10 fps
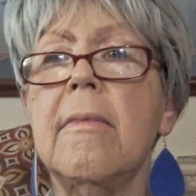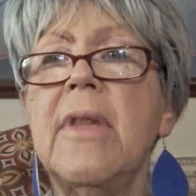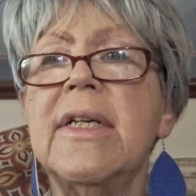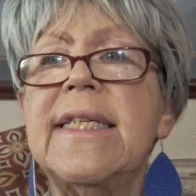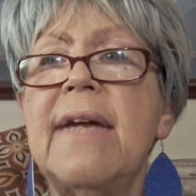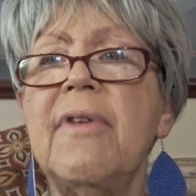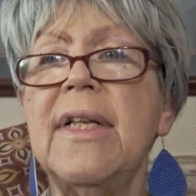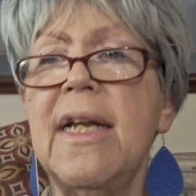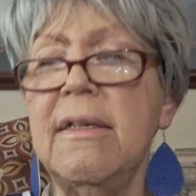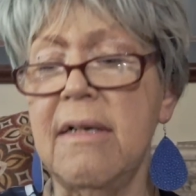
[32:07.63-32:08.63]
There are several
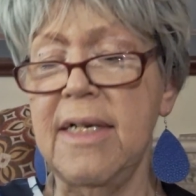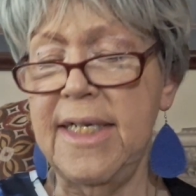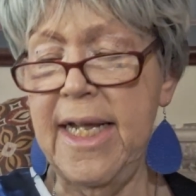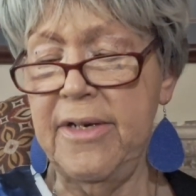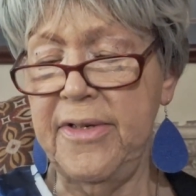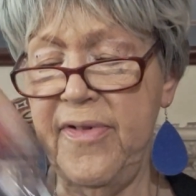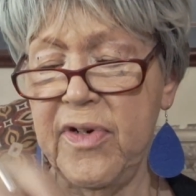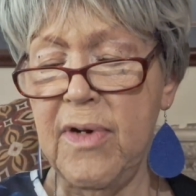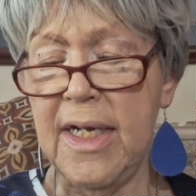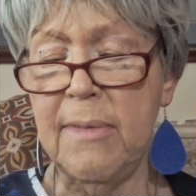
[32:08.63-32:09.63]
little containers of
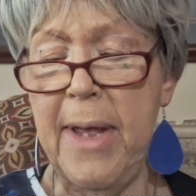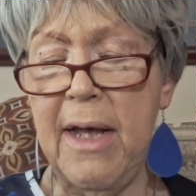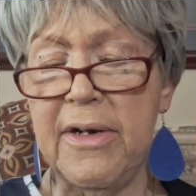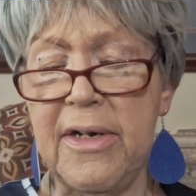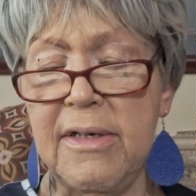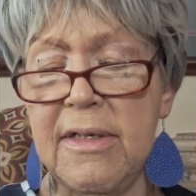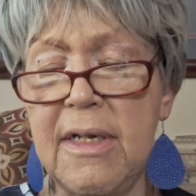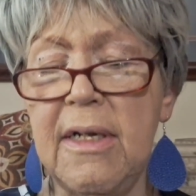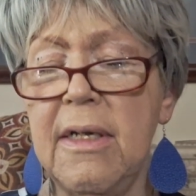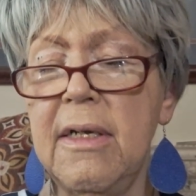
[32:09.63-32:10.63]
acrylic powder.
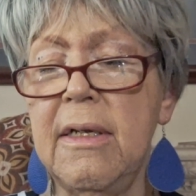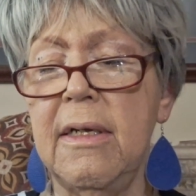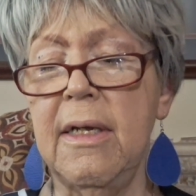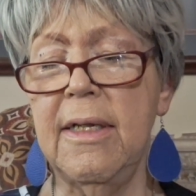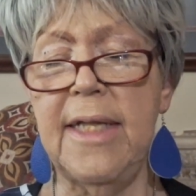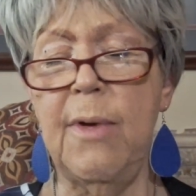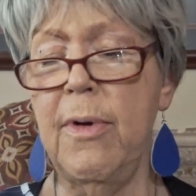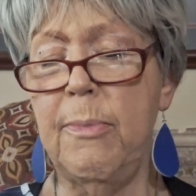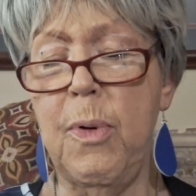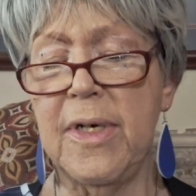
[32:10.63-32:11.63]
They
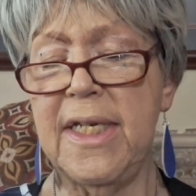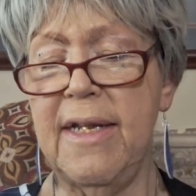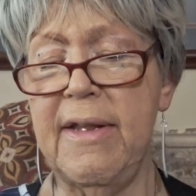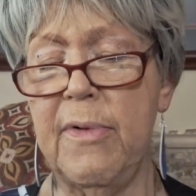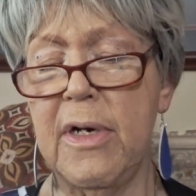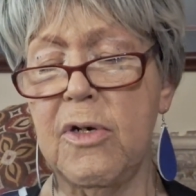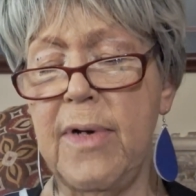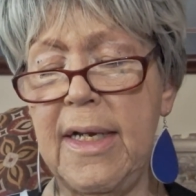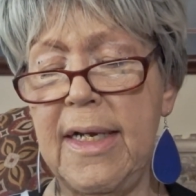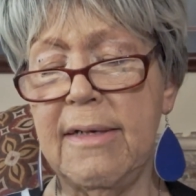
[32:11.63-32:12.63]
weren't porcelain, they were
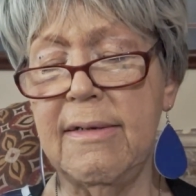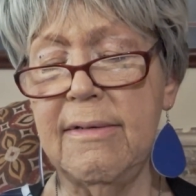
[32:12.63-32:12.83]
acrylic.